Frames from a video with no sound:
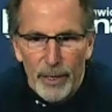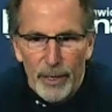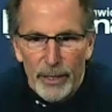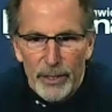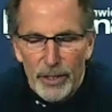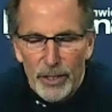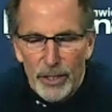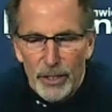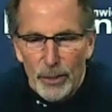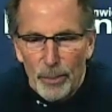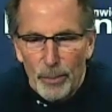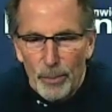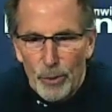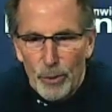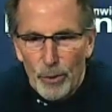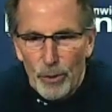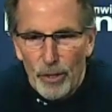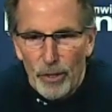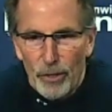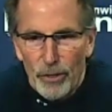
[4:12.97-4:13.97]
I see some
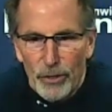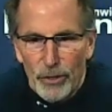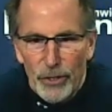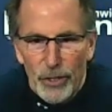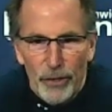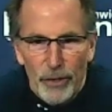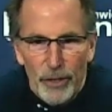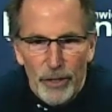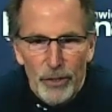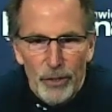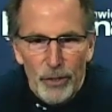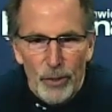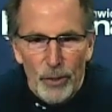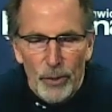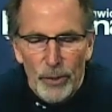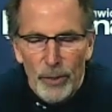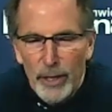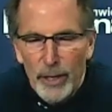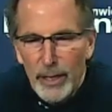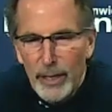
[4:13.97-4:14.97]
struggles in our end
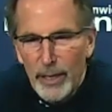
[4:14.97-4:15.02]
zone,